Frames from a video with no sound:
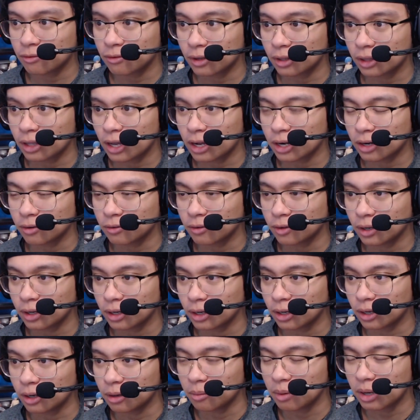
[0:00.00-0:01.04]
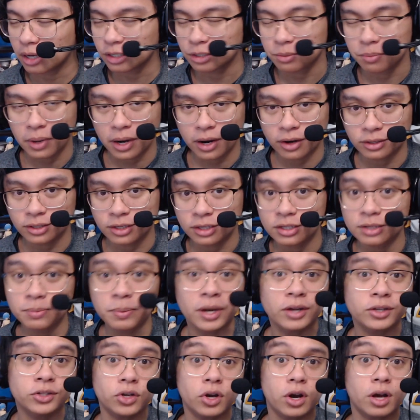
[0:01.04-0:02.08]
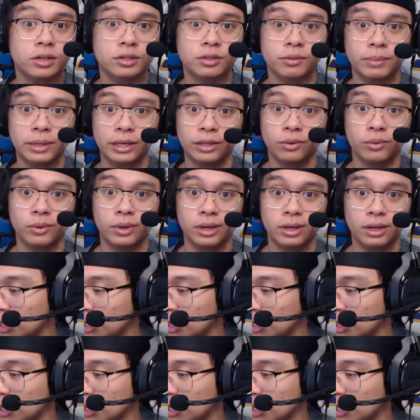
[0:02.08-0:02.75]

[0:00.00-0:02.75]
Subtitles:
a lot of about his parents. His parents are awesome, by the way.